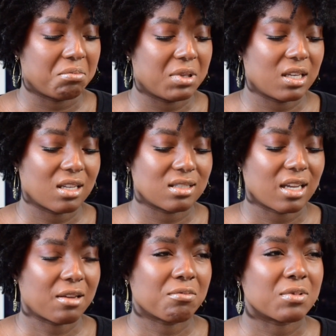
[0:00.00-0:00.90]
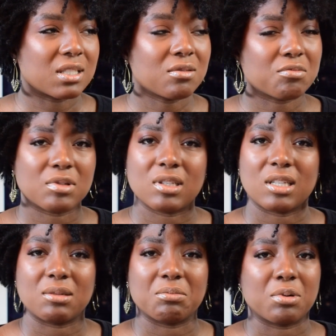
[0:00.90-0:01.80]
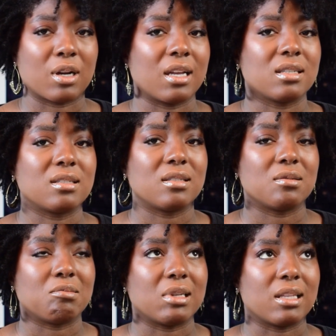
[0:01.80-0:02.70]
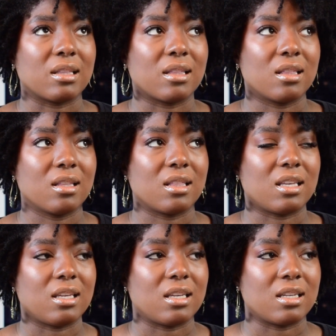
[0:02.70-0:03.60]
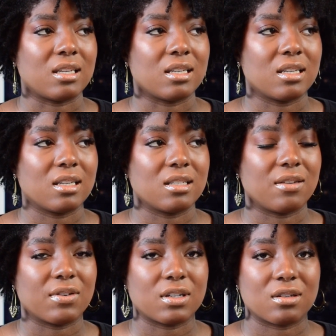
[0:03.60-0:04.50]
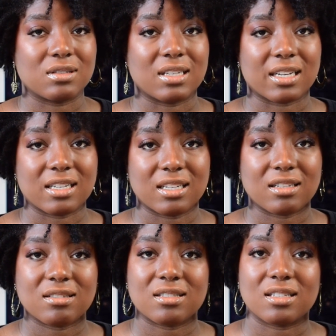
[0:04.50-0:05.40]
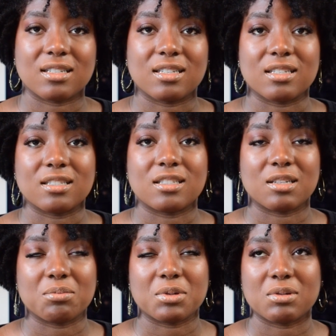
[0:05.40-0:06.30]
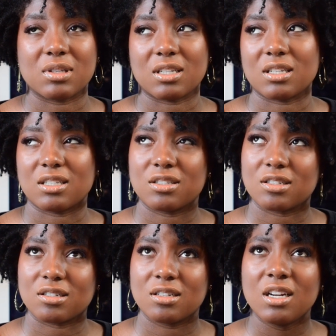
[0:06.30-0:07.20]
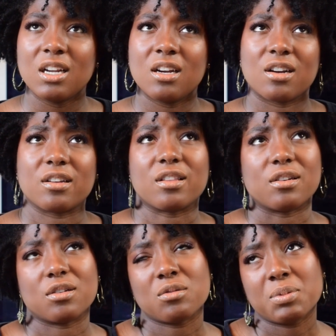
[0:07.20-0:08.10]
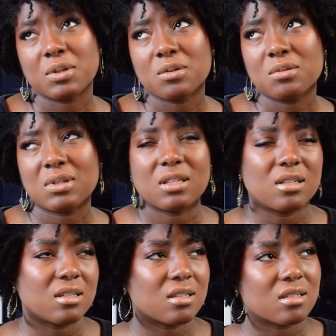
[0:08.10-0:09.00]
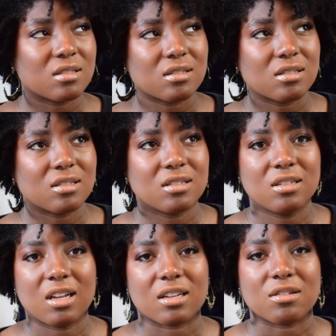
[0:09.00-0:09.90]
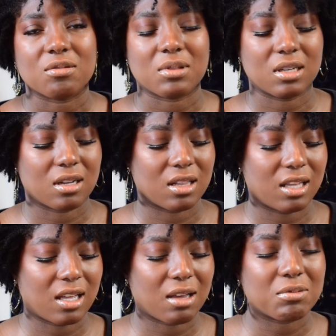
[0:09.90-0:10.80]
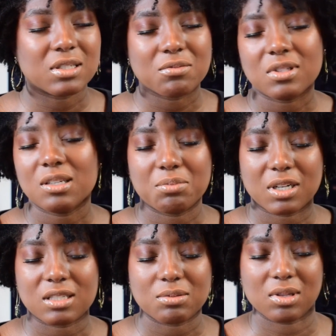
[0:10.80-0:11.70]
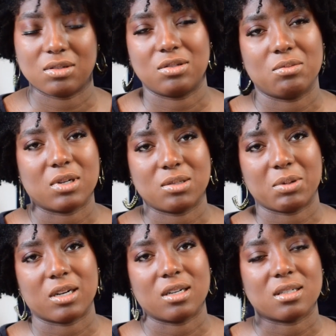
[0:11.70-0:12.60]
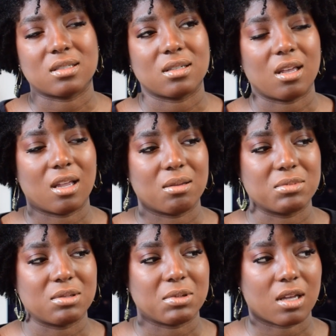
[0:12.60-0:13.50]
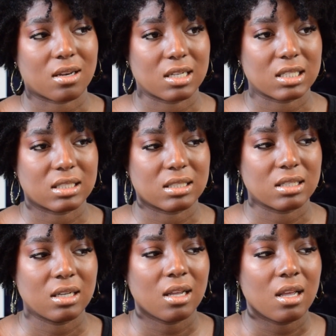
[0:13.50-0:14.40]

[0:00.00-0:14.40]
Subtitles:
Because I wasn't really impressed with the Diva Curl Decadence, the shampoo and the conditioner, or the No Poo in the conditioner. I don't know what they call it. I wasn't really impressed with those 2 wash products, to be honest.